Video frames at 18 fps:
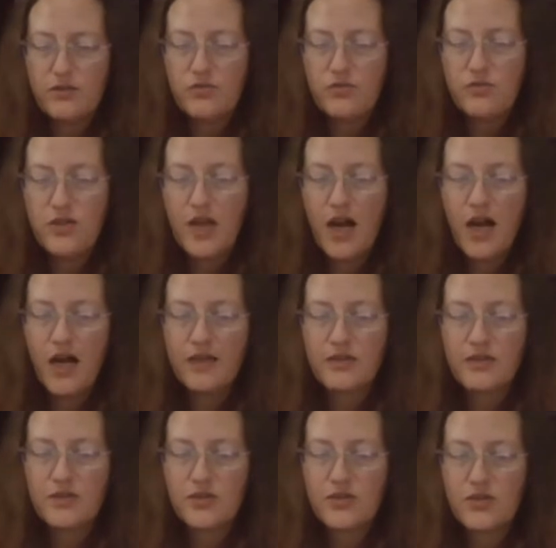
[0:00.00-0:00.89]

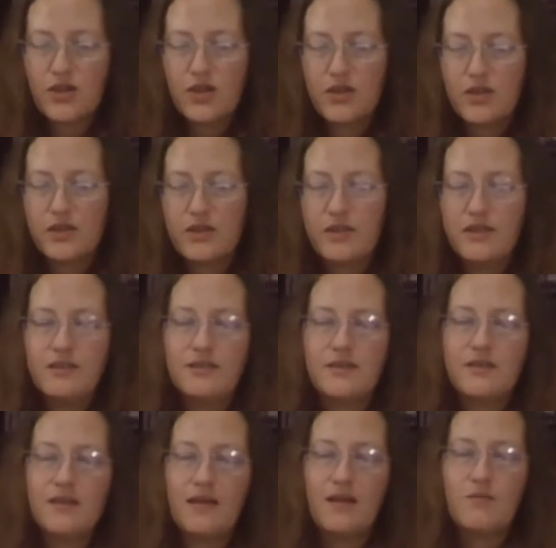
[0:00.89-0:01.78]
not start in the
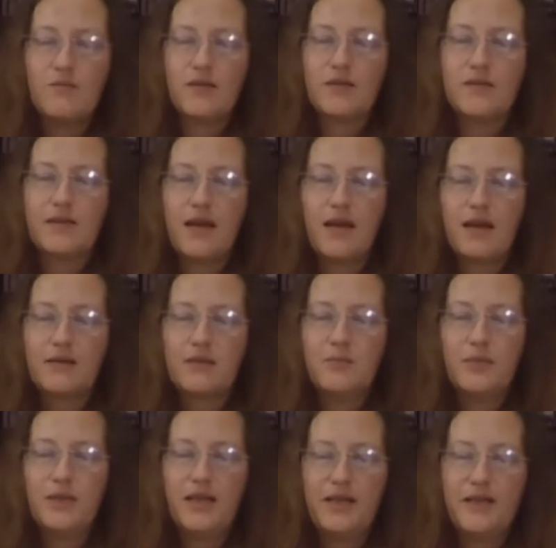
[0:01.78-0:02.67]
same
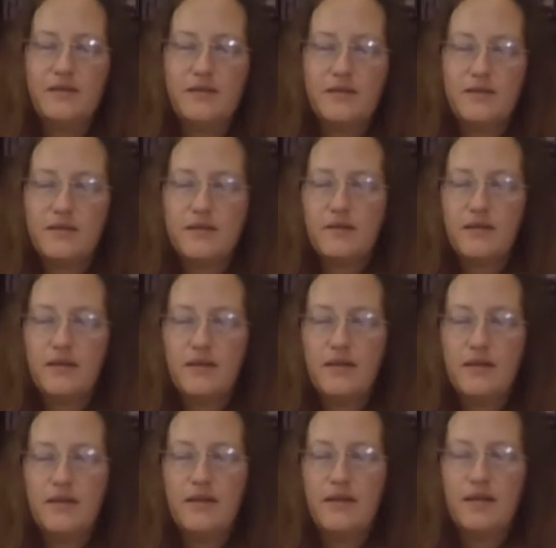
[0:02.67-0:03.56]
exact place
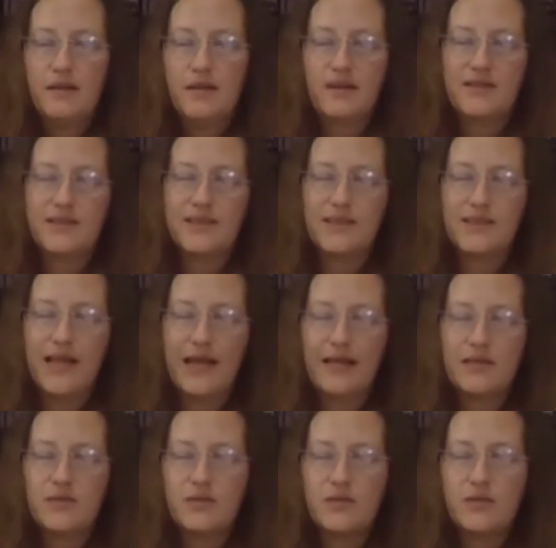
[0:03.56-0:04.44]
as the
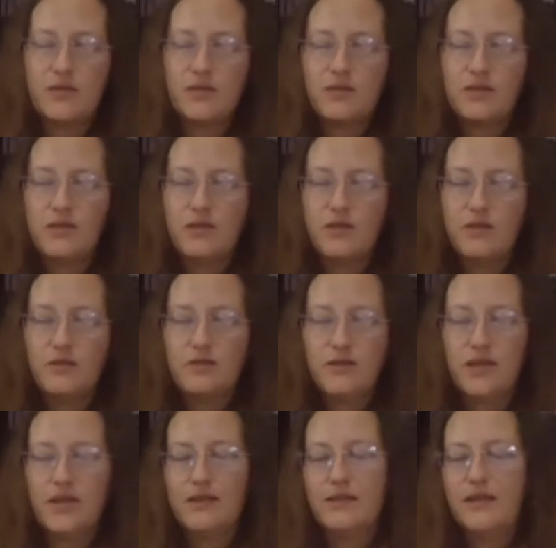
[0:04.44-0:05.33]
last one, so you
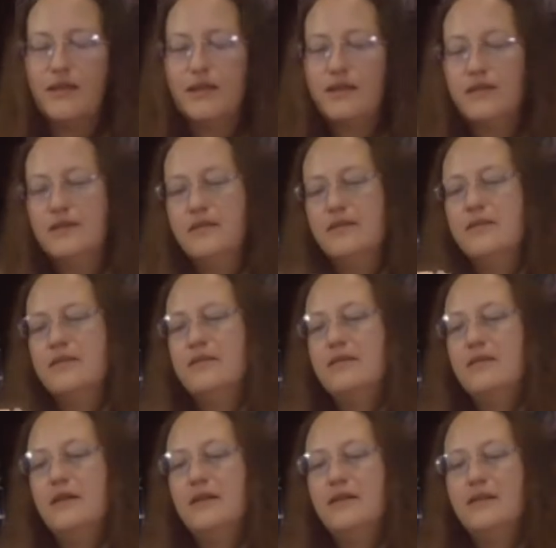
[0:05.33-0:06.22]
don't get like a
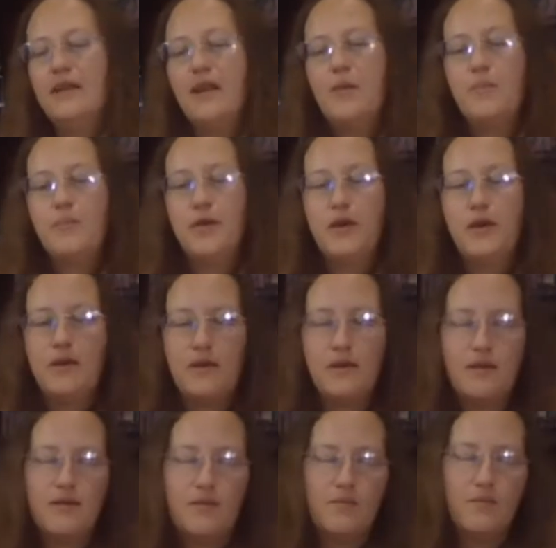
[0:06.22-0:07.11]

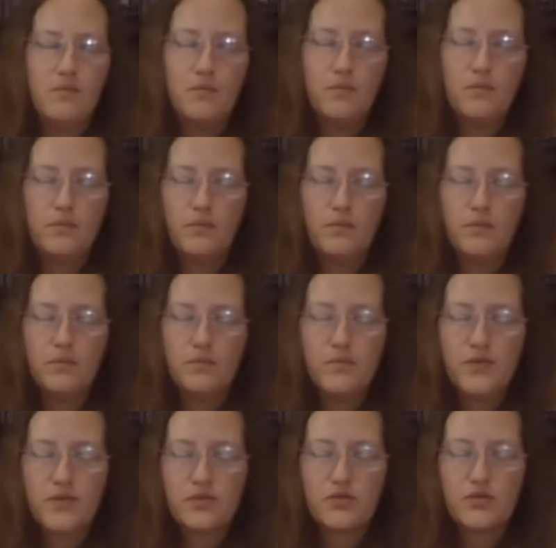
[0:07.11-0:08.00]
lumpy
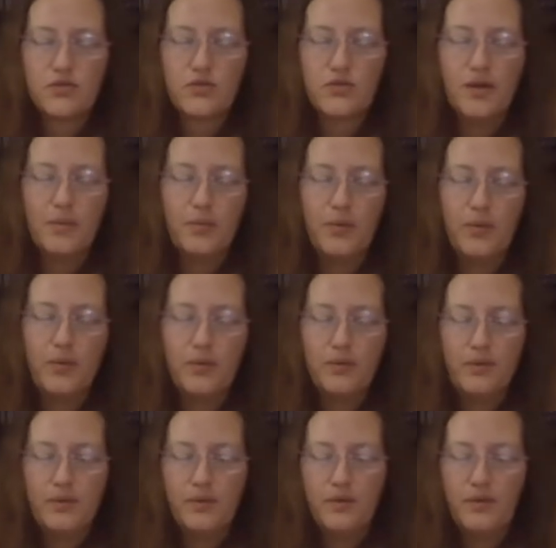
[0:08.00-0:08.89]
strip
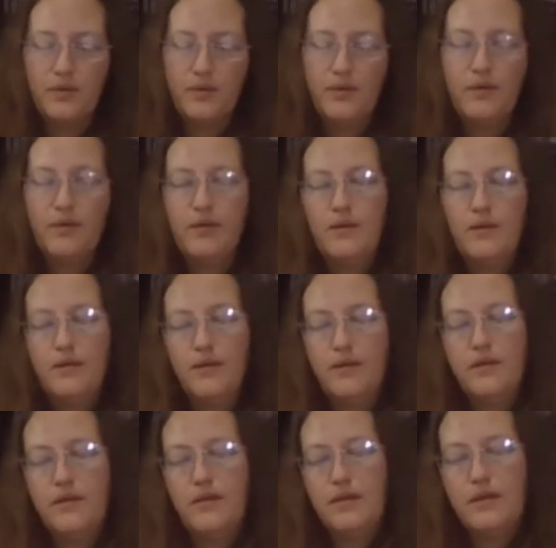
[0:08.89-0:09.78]

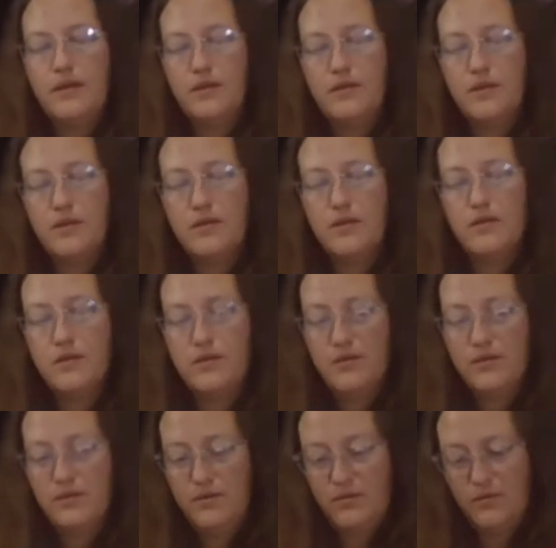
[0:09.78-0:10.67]
in your
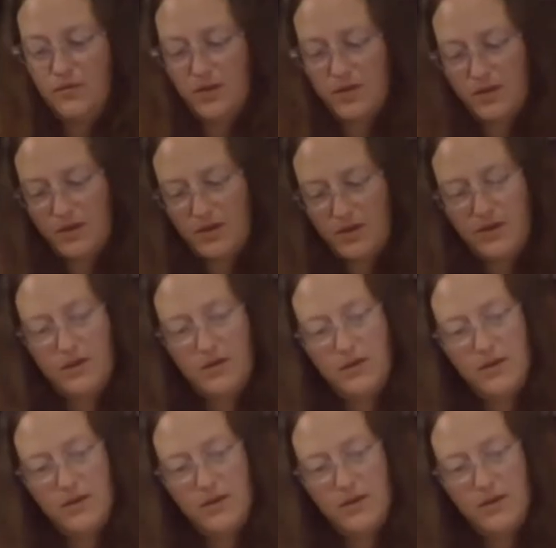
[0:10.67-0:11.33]
work.